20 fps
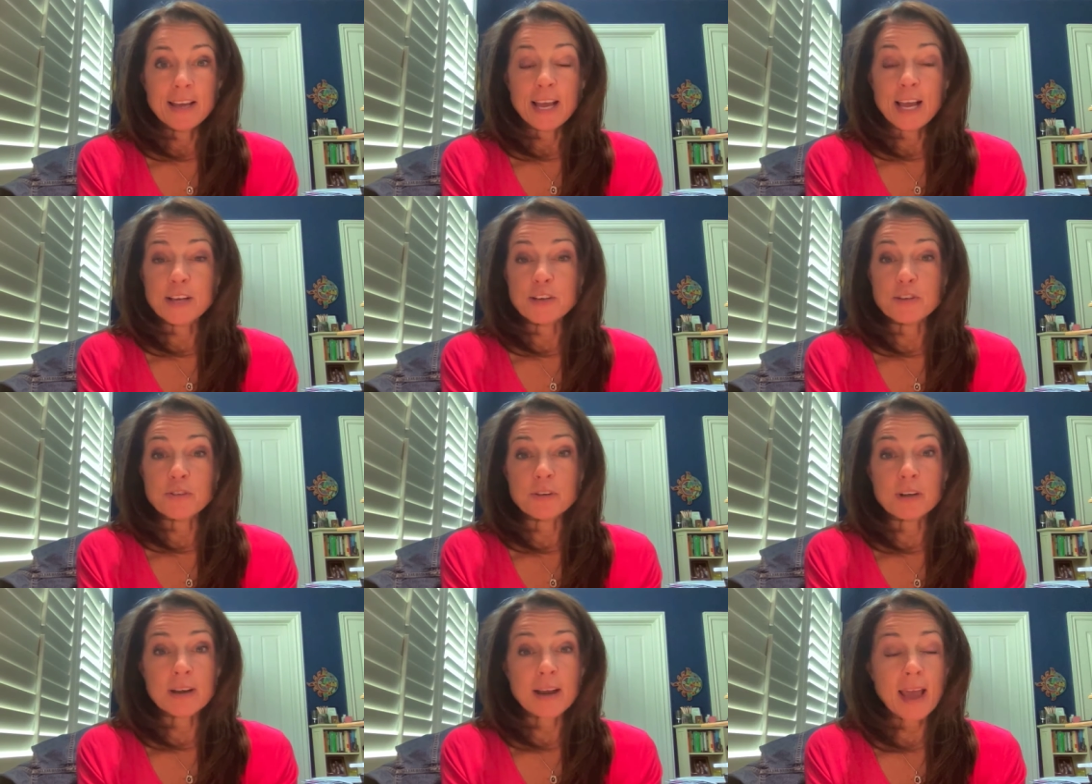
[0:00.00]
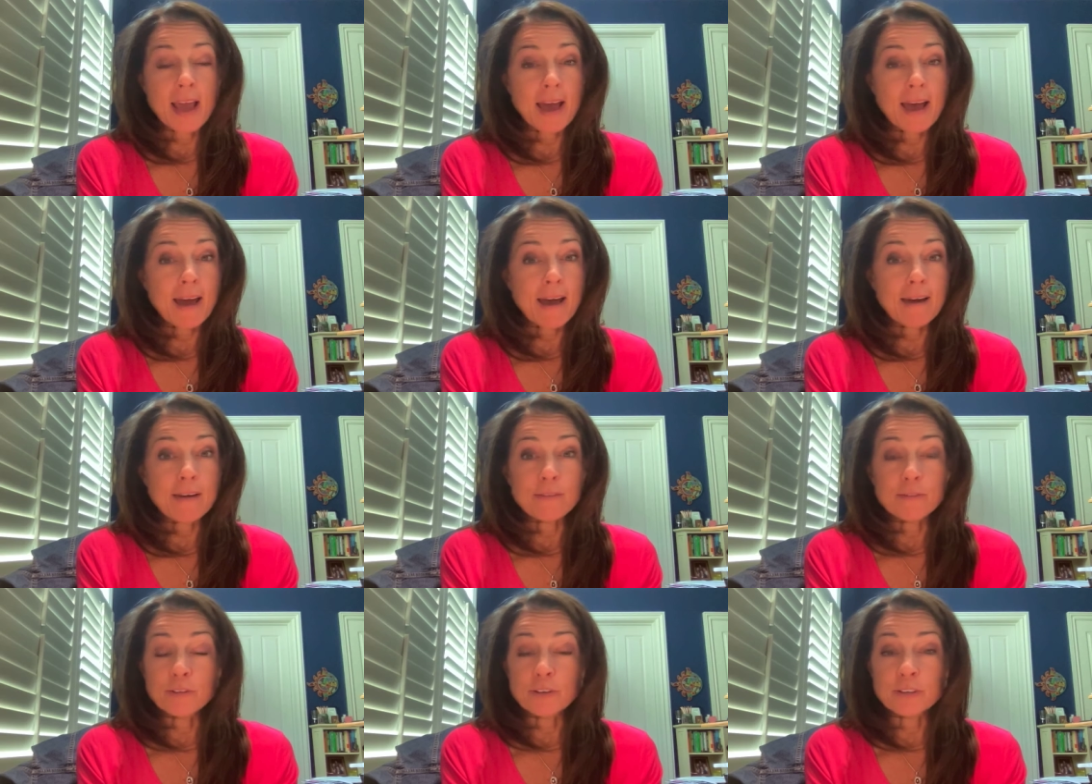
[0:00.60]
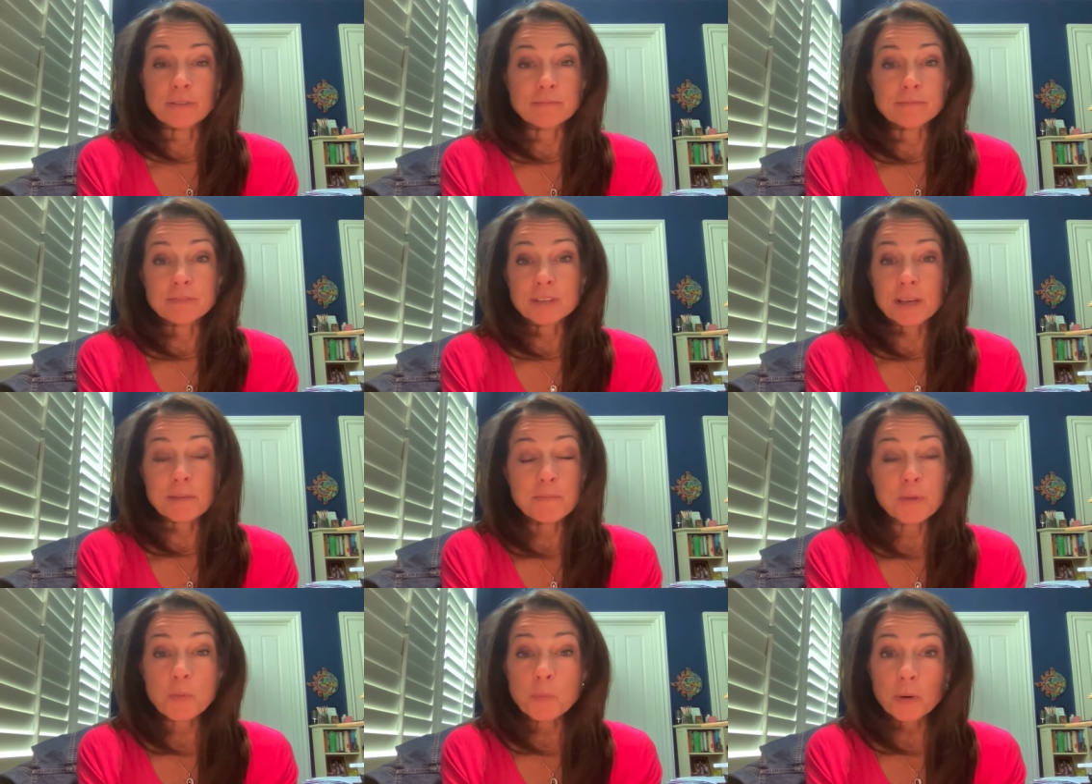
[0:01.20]
And you can have, it
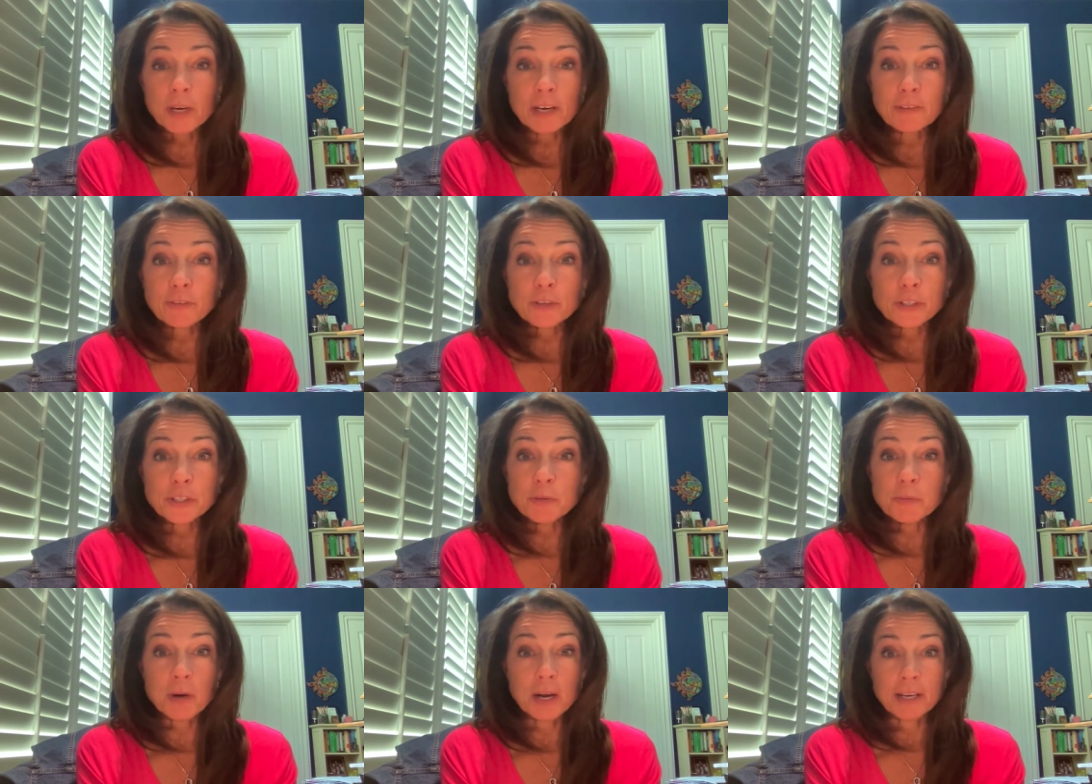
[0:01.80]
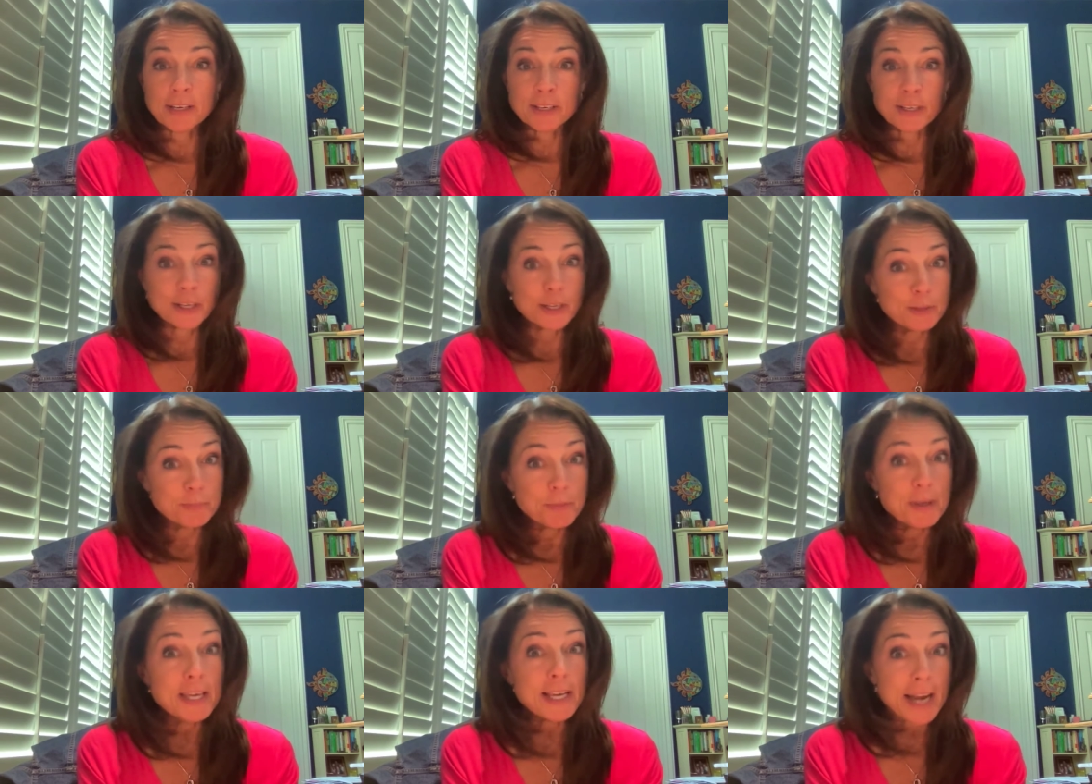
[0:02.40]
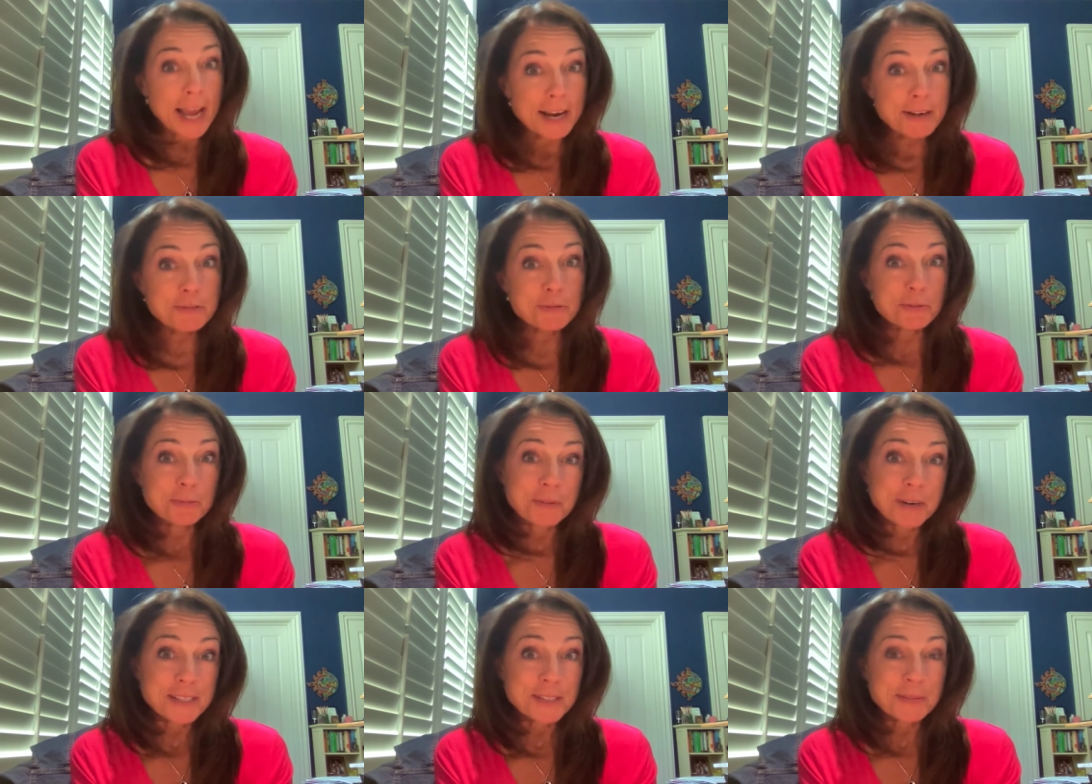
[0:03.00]
can be whatever you want. It could be an
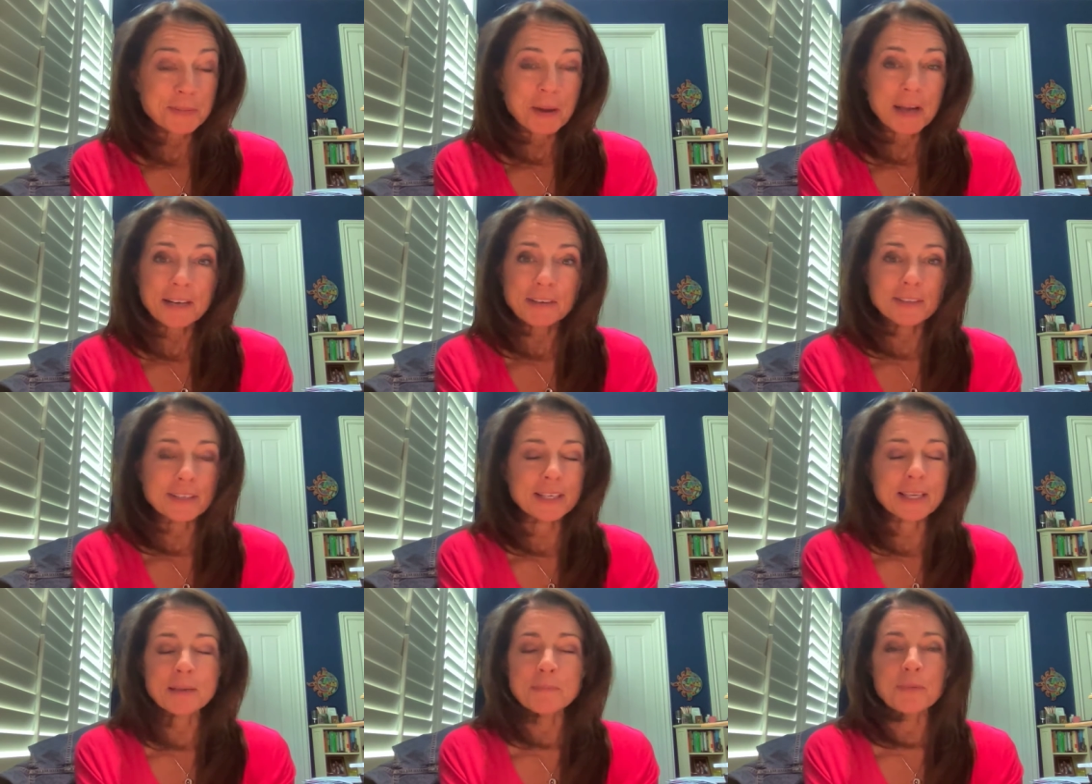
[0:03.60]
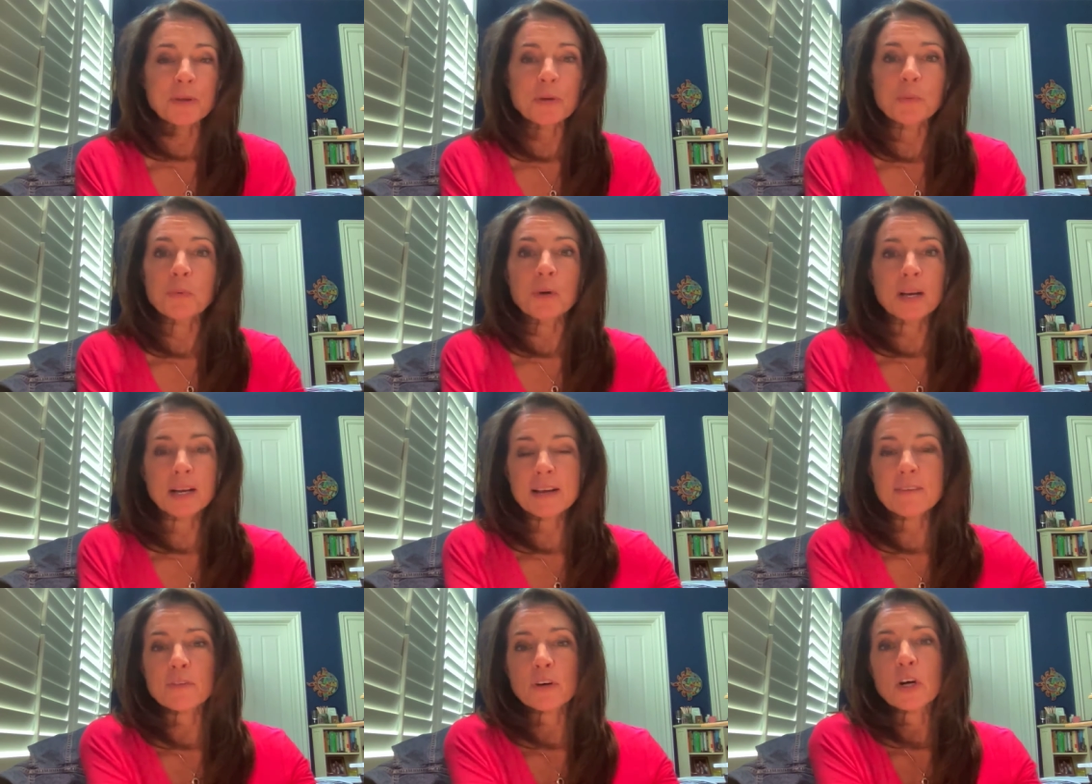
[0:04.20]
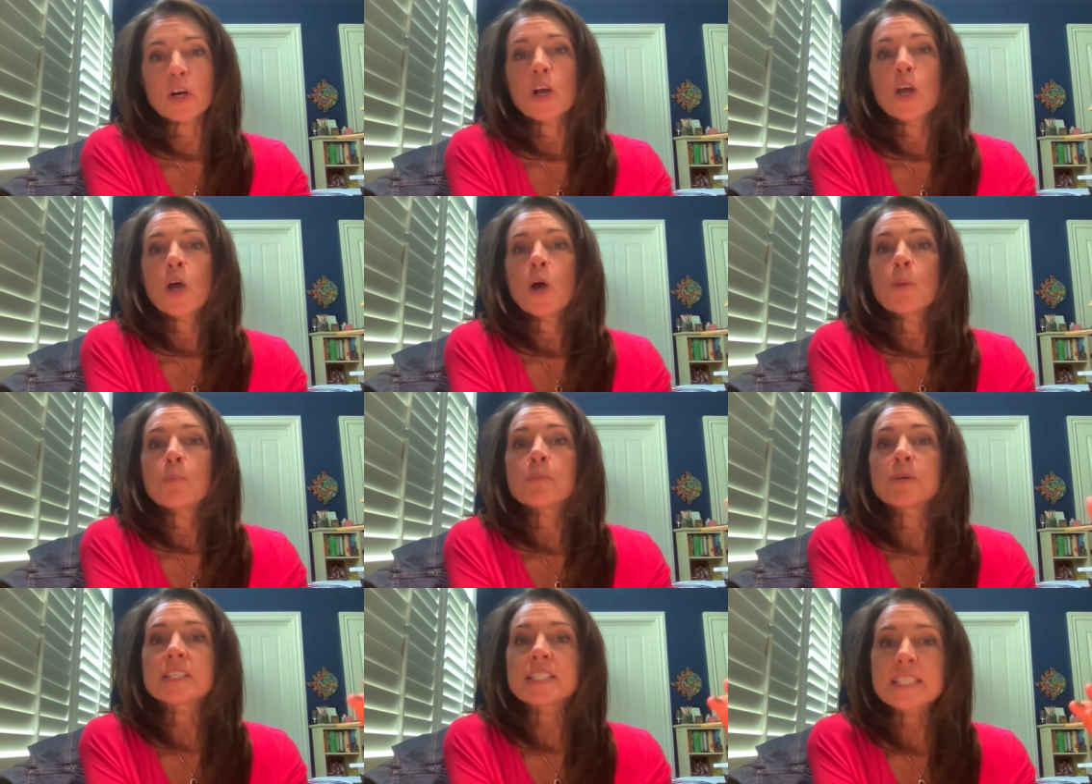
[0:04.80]
actual red sweater, it could be whatever,
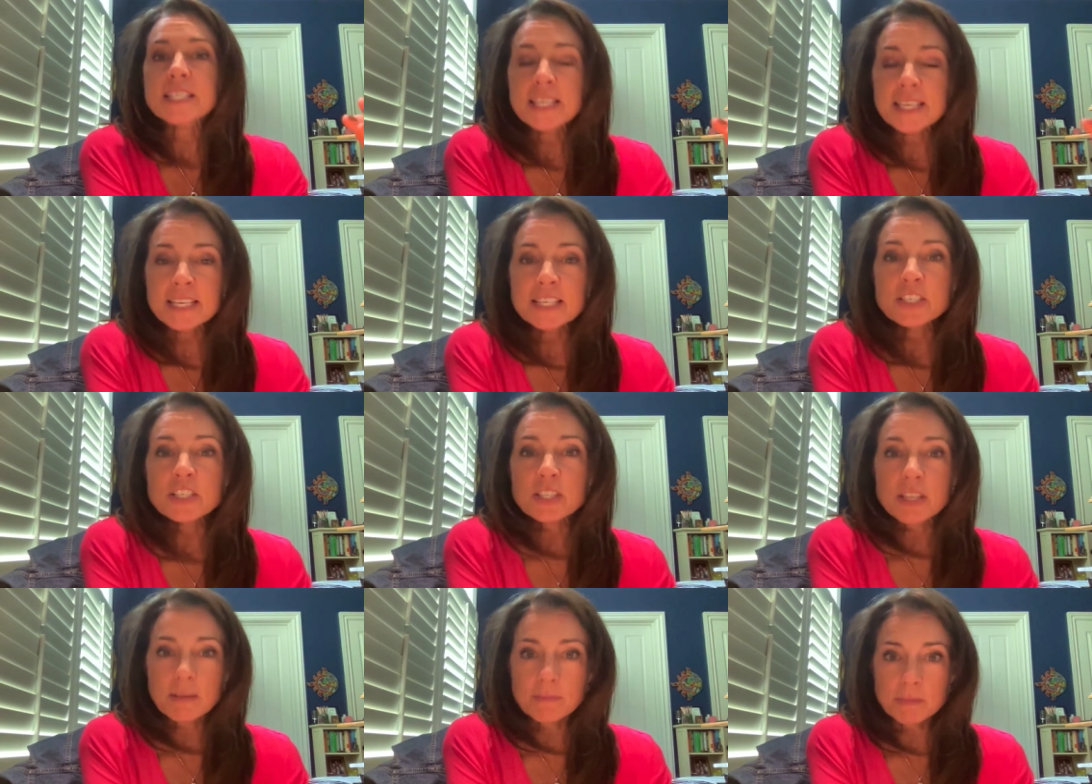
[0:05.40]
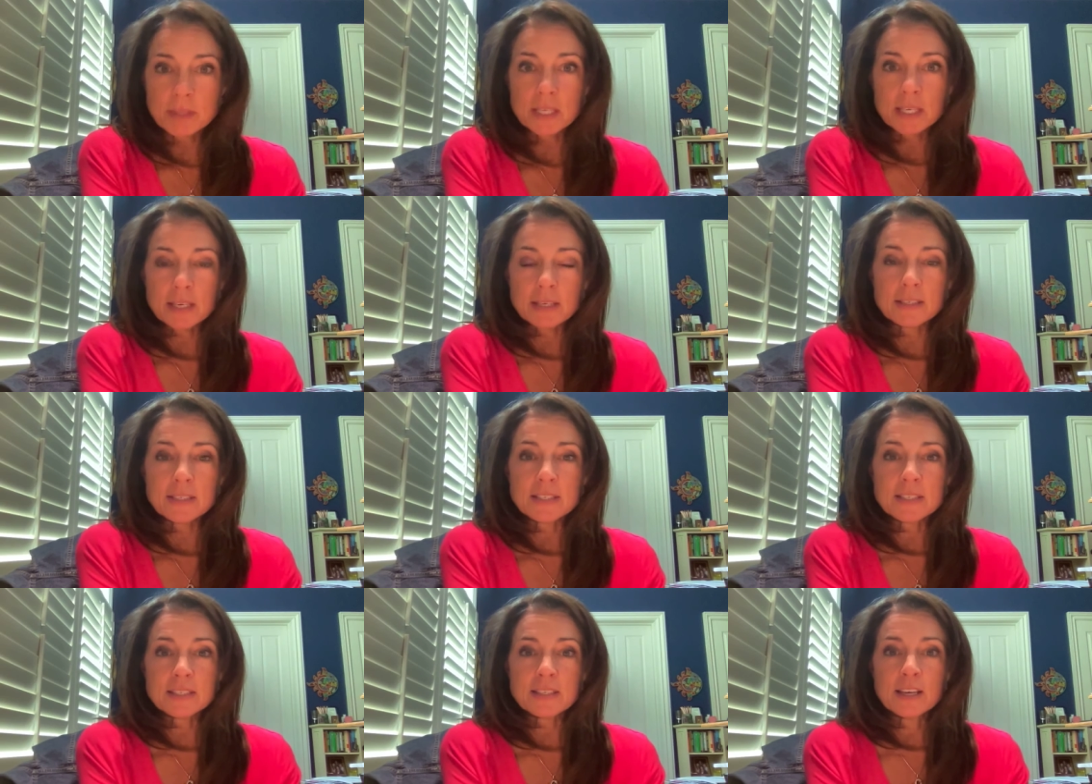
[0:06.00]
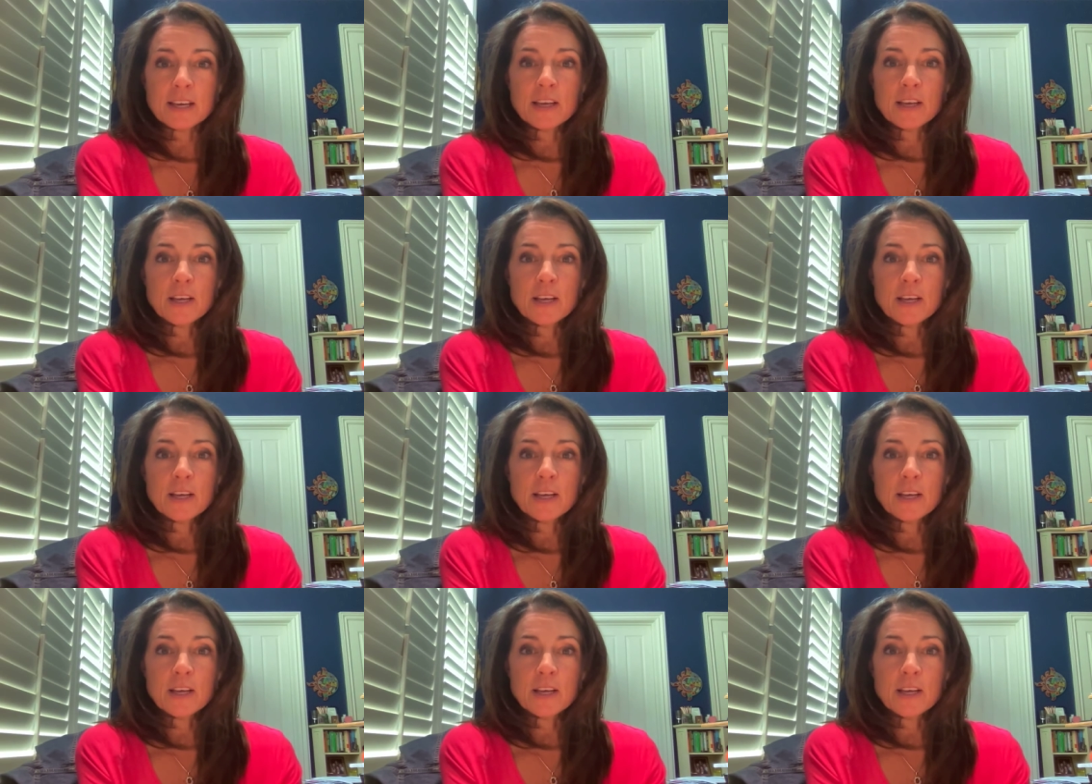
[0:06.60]
but teach them this